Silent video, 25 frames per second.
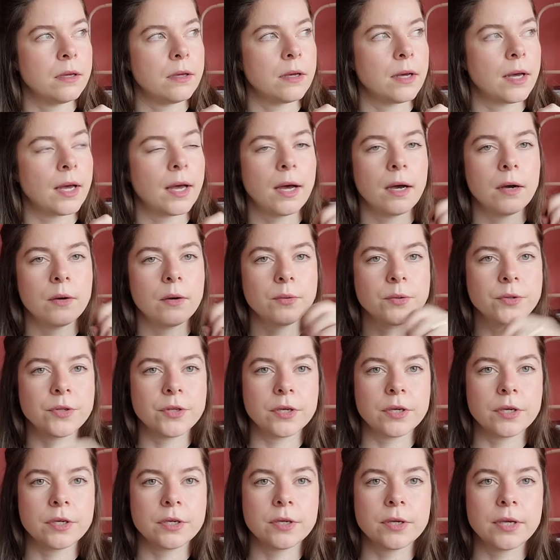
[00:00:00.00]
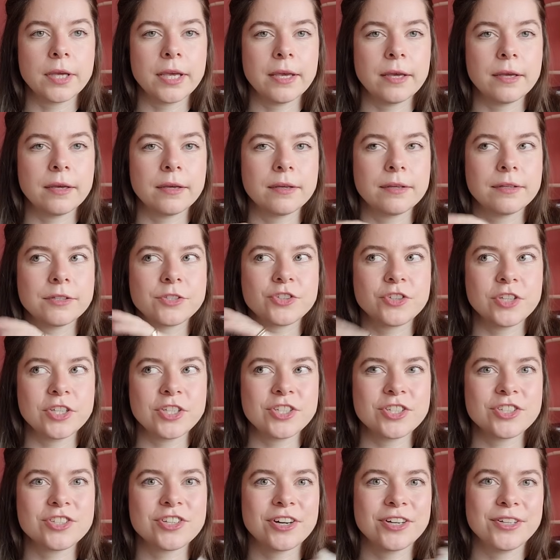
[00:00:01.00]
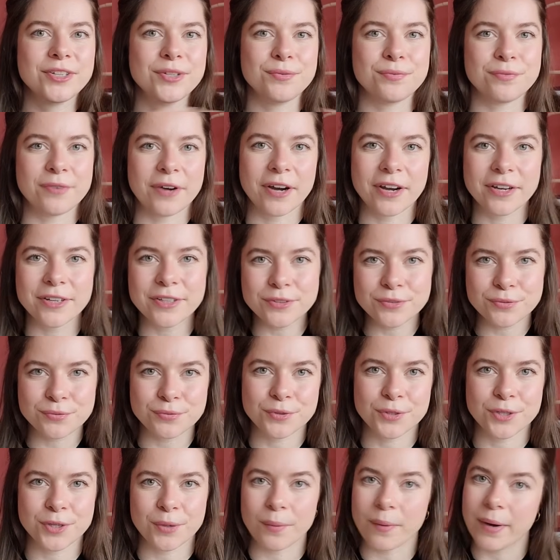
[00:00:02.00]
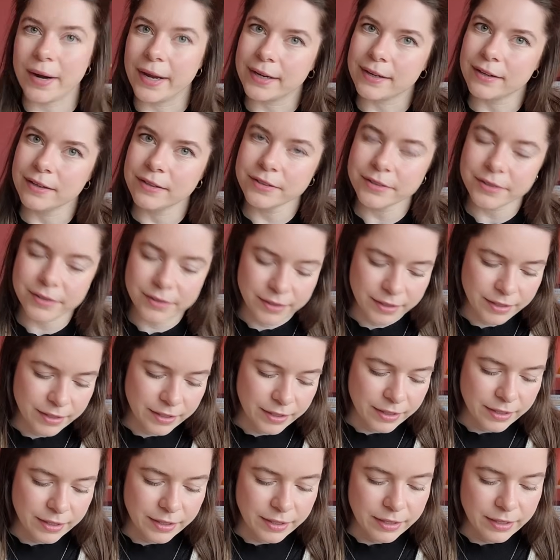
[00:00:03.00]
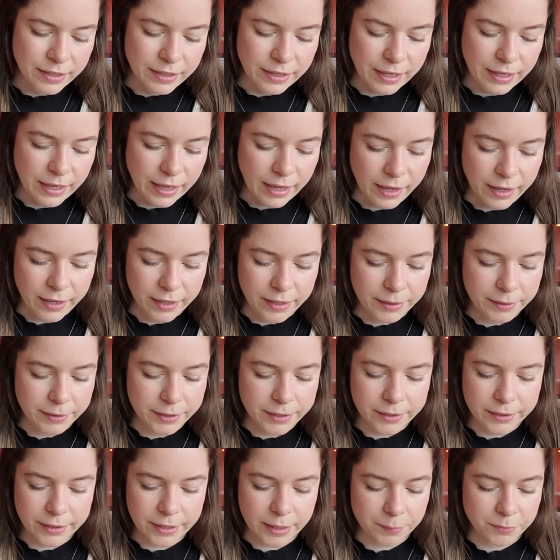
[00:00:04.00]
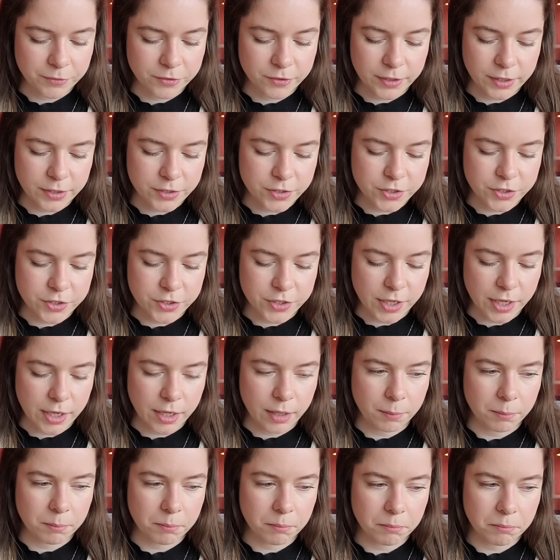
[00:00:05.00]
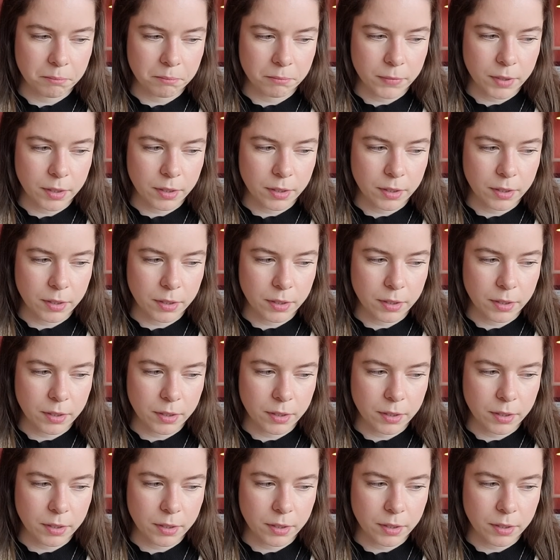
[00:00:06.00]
how the stitches are divided for the raglan. I kept that same